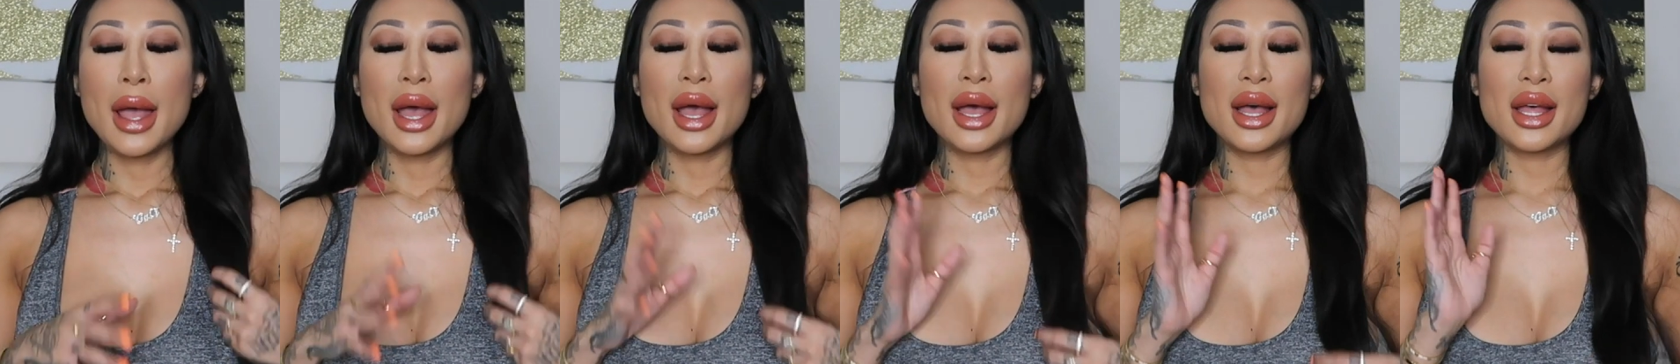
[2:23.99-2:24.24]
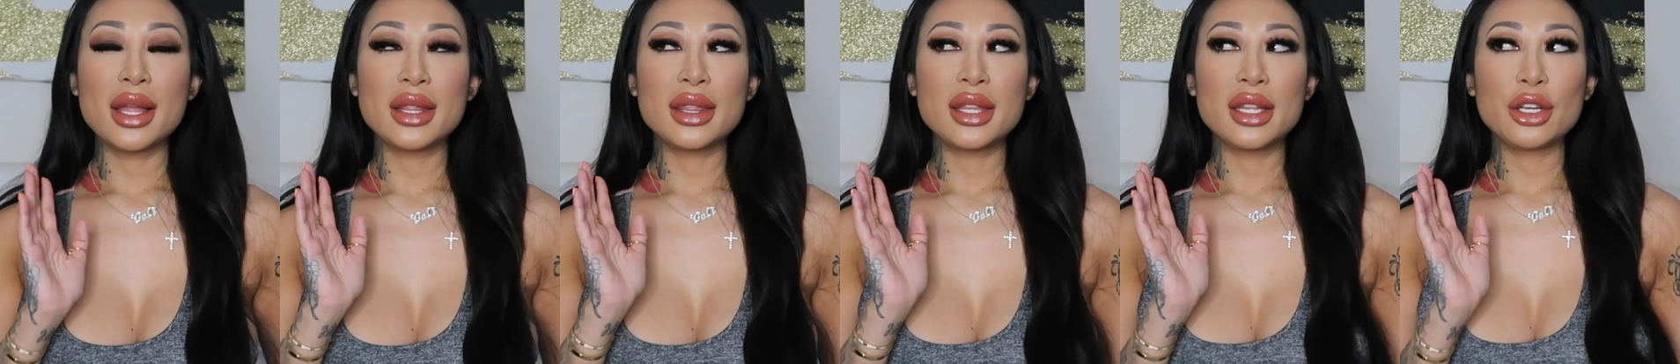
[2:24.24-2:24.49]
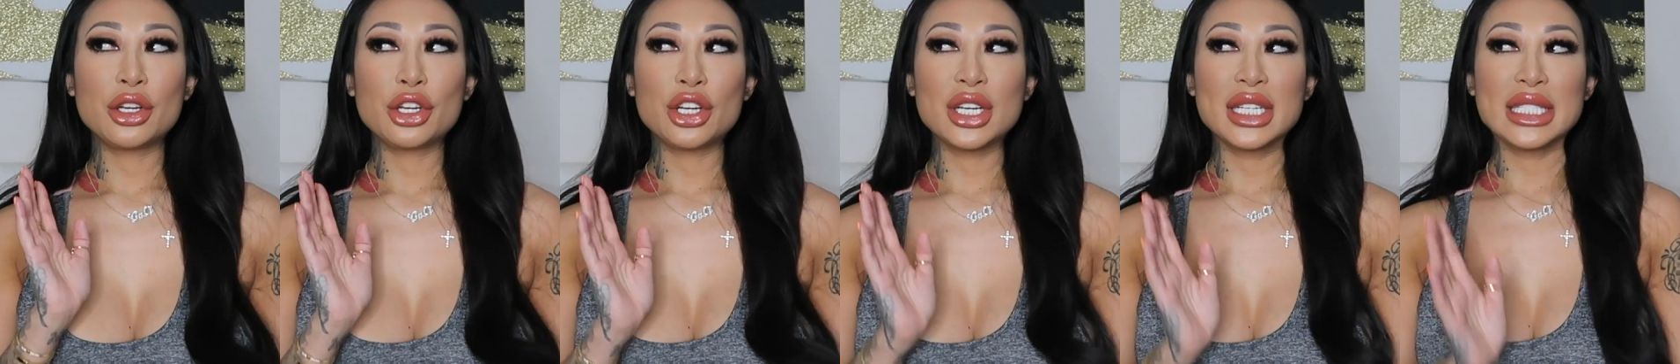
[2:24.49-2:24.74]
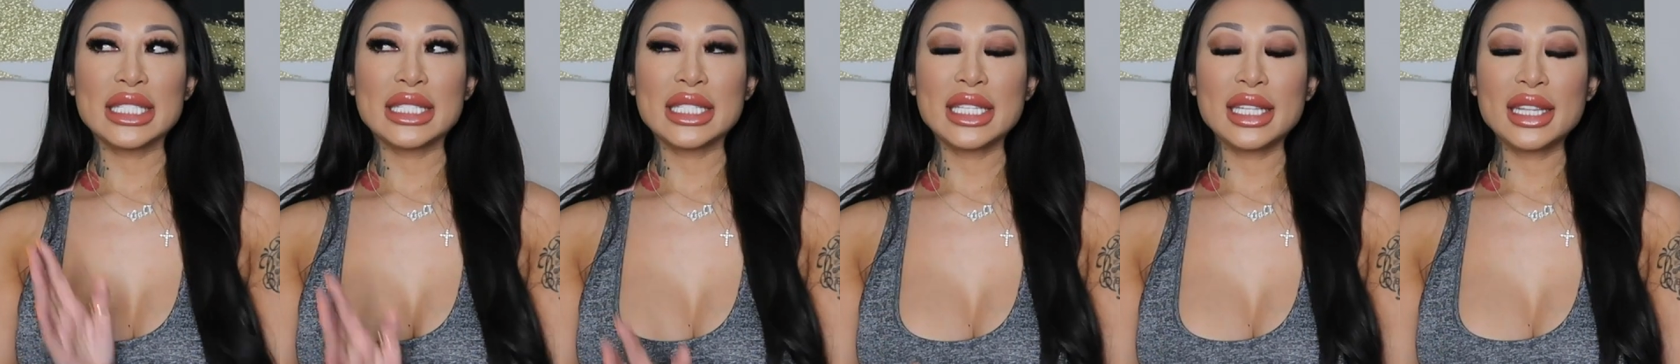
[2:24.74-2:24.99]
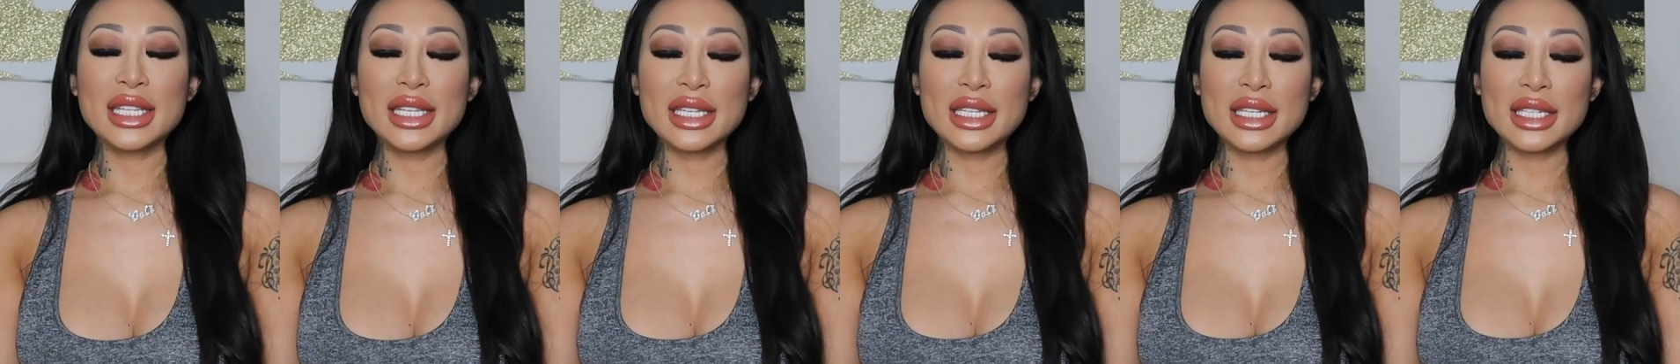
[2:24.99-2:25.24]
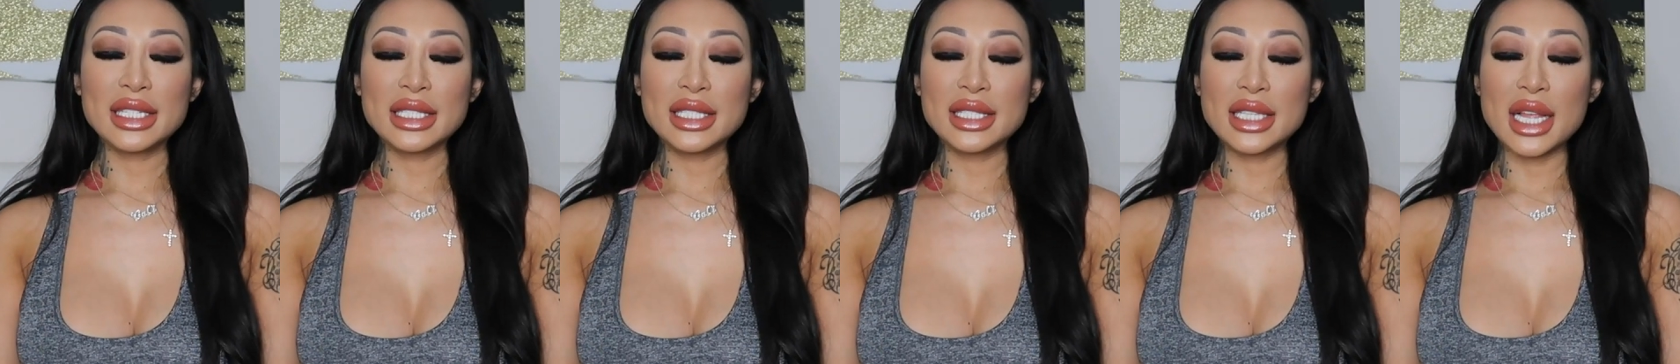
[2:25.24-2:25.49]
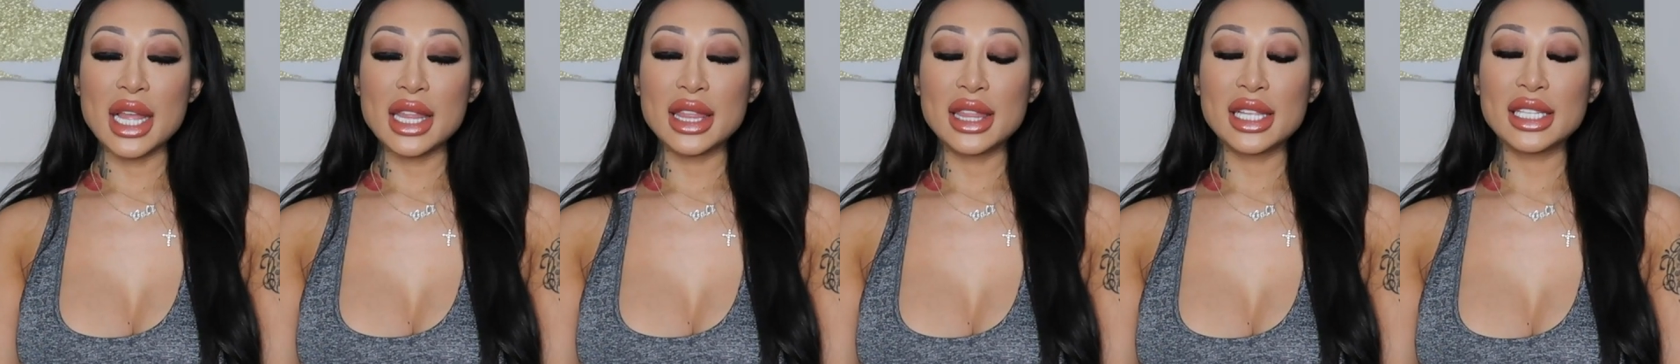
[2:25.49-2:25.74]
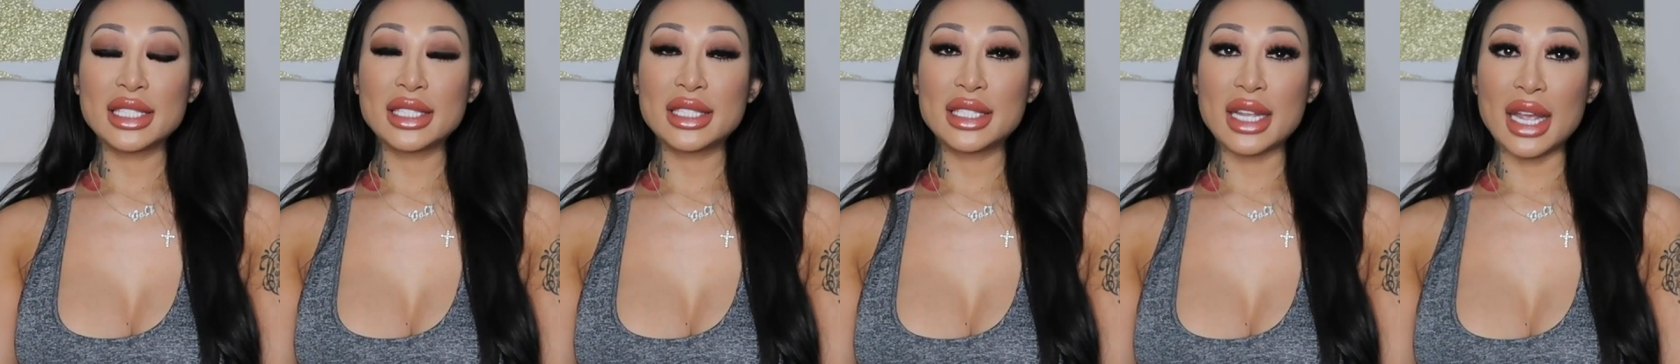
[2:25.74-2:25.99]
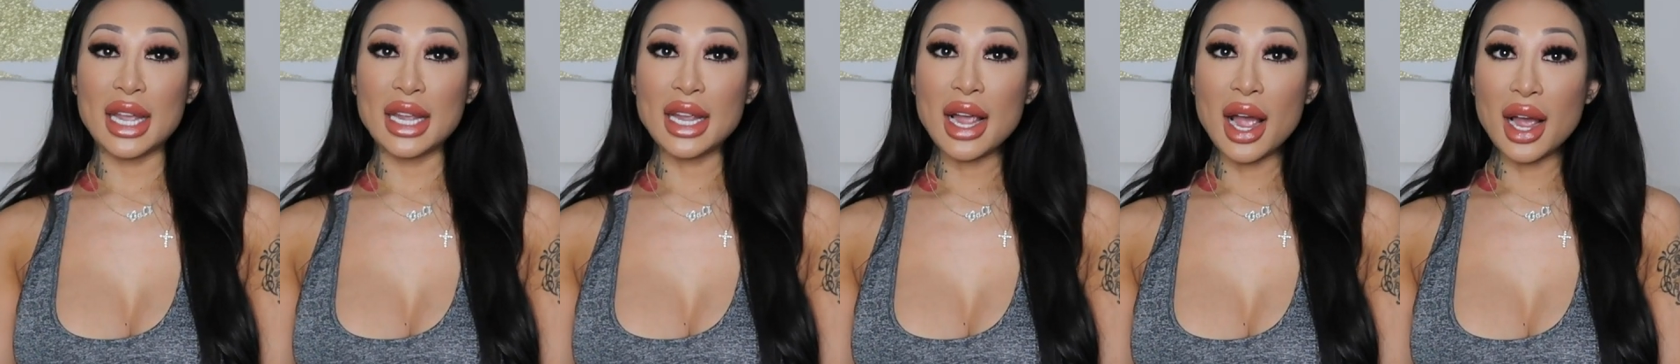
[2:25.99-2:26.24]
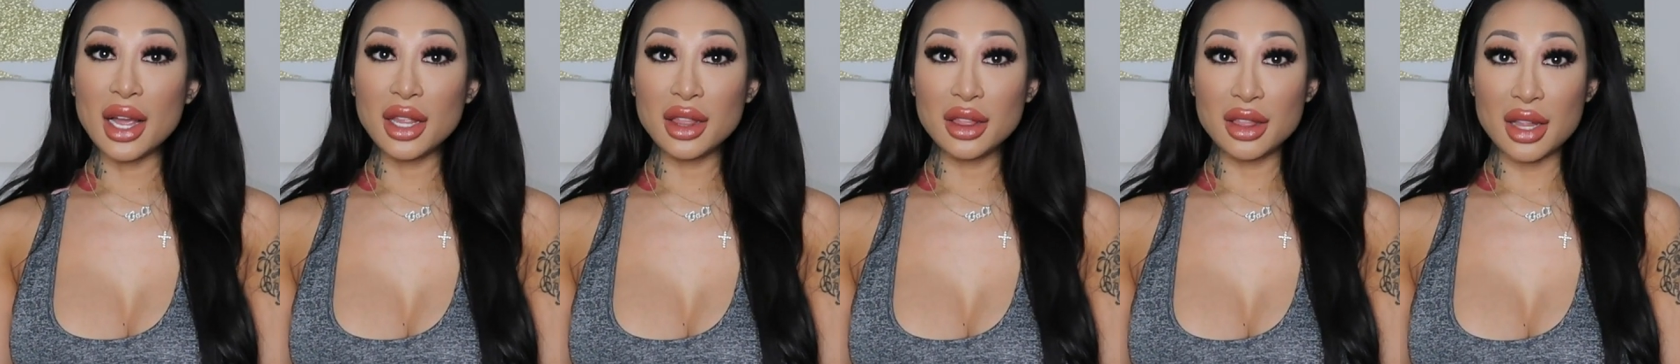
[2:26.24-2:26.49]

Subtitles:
And the crazy thing is, the day I